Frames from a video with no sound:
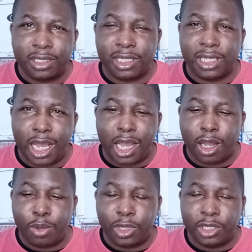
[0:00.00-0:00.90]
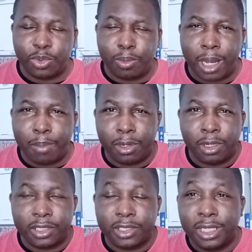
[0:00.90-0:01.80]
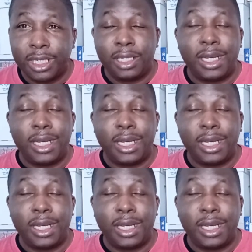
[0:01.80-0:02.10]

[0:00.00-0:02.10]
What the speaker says: seeing how I was with my books.